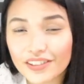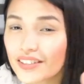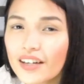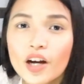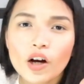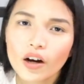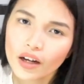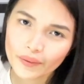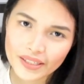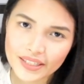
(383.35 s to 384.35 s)
Just
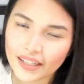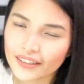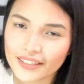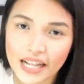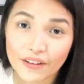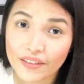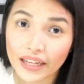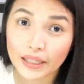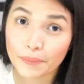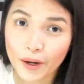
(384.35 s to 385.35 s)
always tell yourself
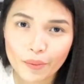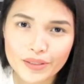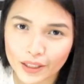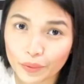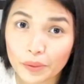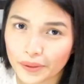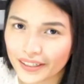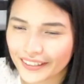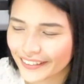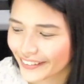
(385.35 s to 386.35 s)
that, I promise it will work.